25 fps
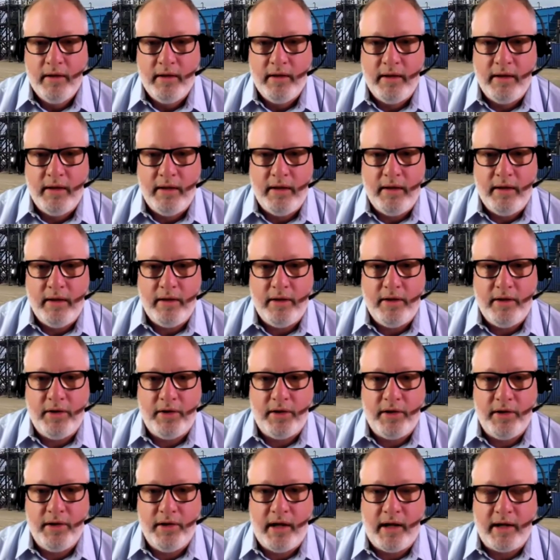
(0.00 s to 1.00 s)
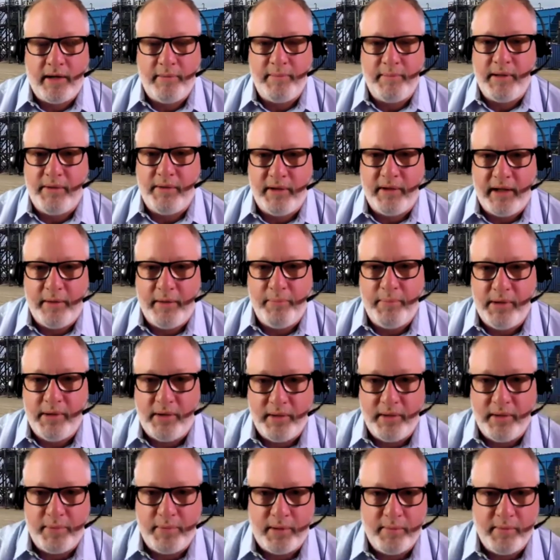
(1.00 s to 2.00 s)
you're not going to be able to get
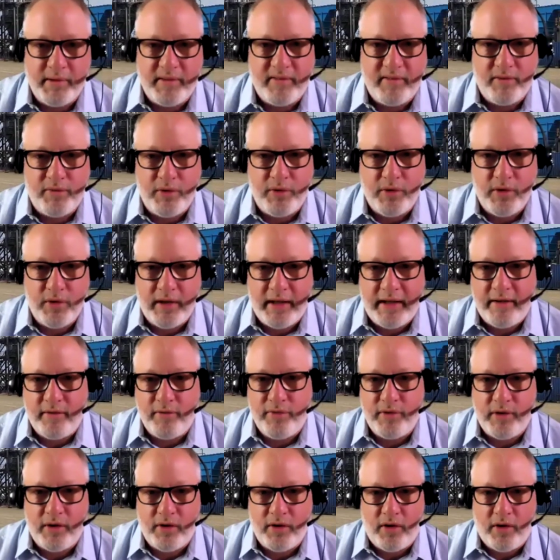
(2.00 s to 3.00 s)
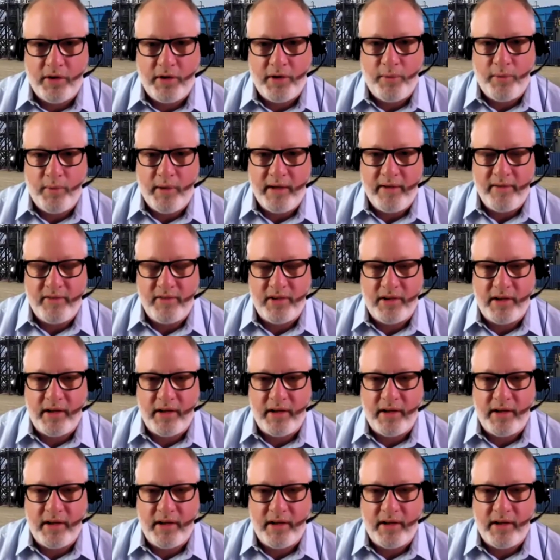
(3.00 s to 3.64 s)
building permits if you landfill all your waste.